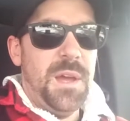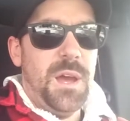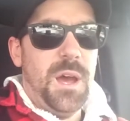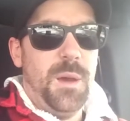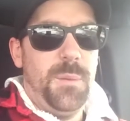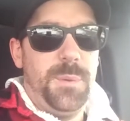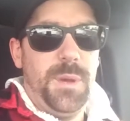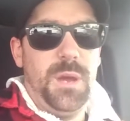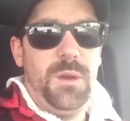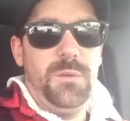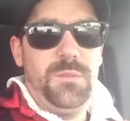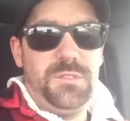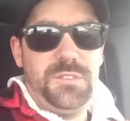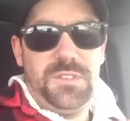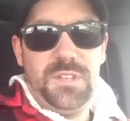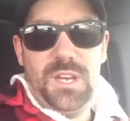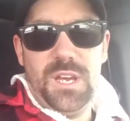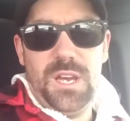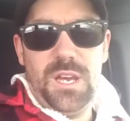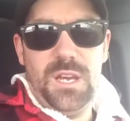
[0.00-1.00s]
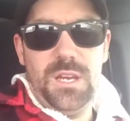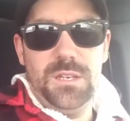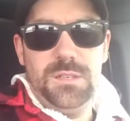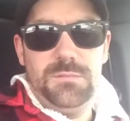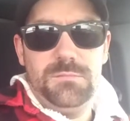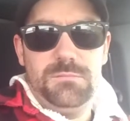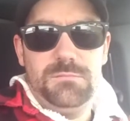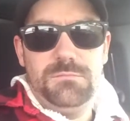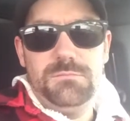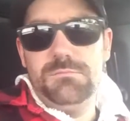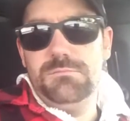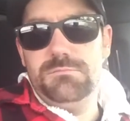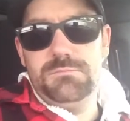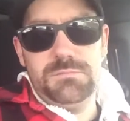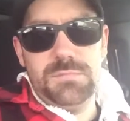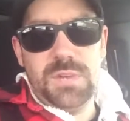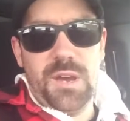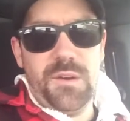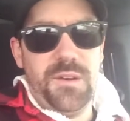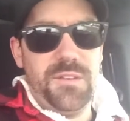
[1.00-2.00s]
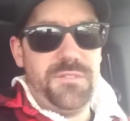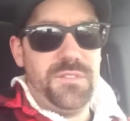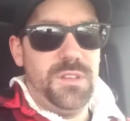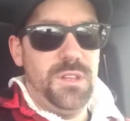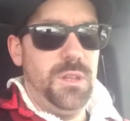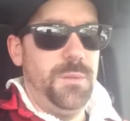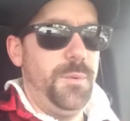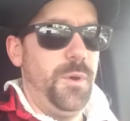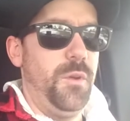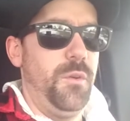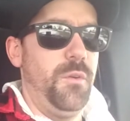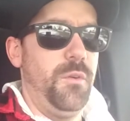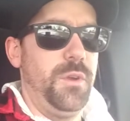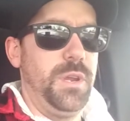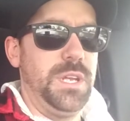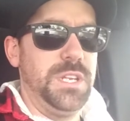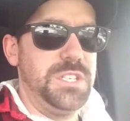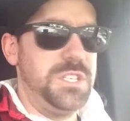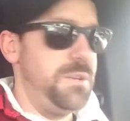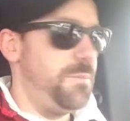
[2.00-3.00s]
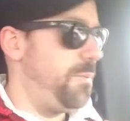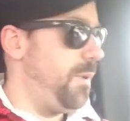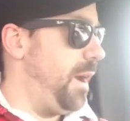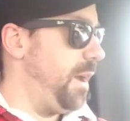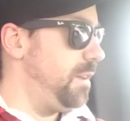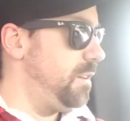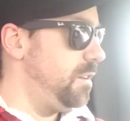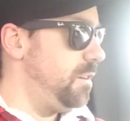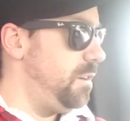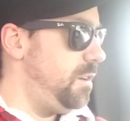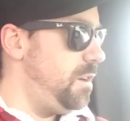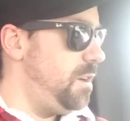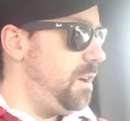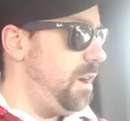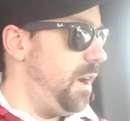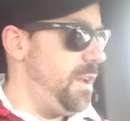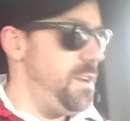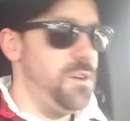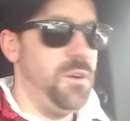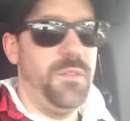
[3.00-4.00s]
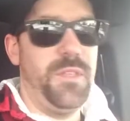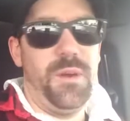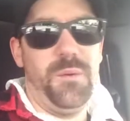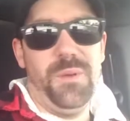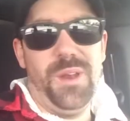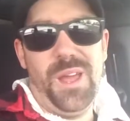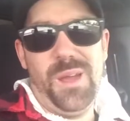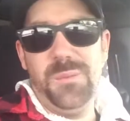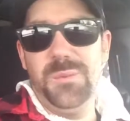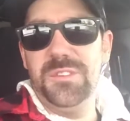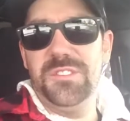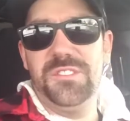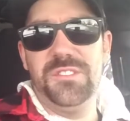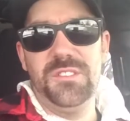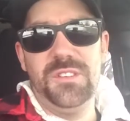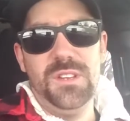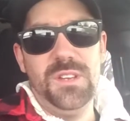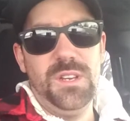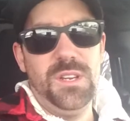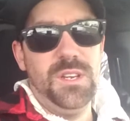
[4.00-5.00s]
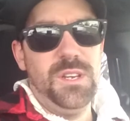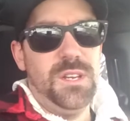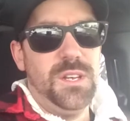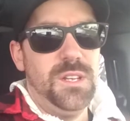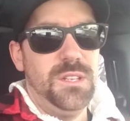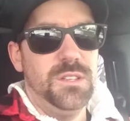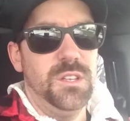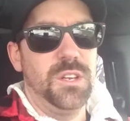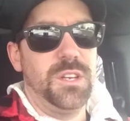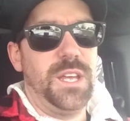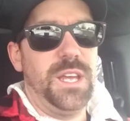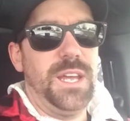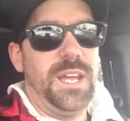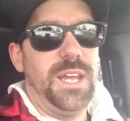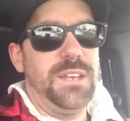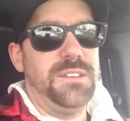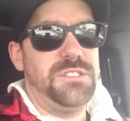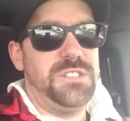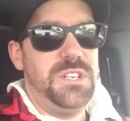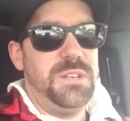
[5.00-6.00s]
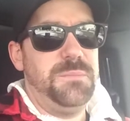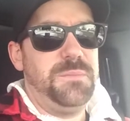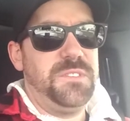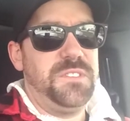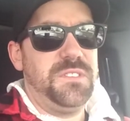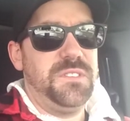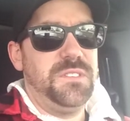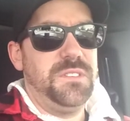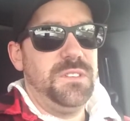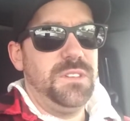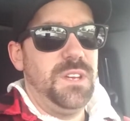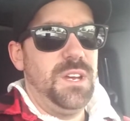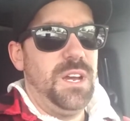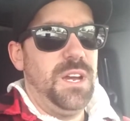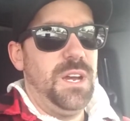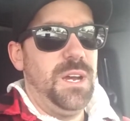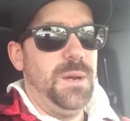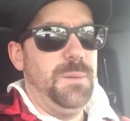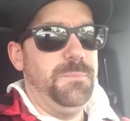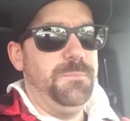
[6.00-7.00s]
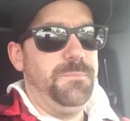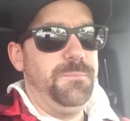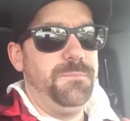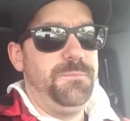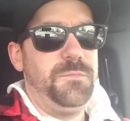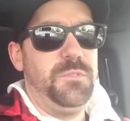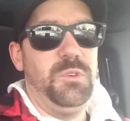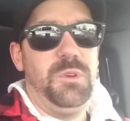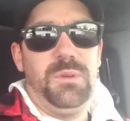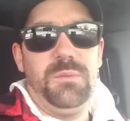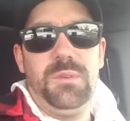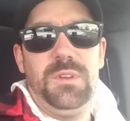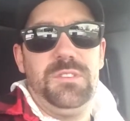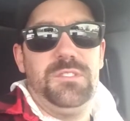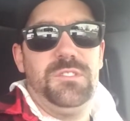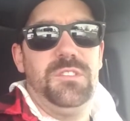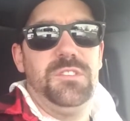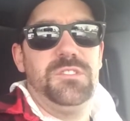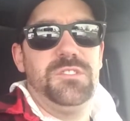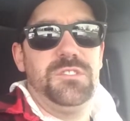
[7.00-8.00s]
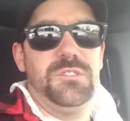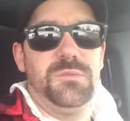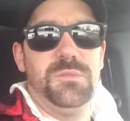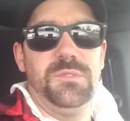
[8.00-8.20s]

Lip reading: about how I feel about owning a Jeep Wrangler. I know that when I was looking at Jeeps, doing research,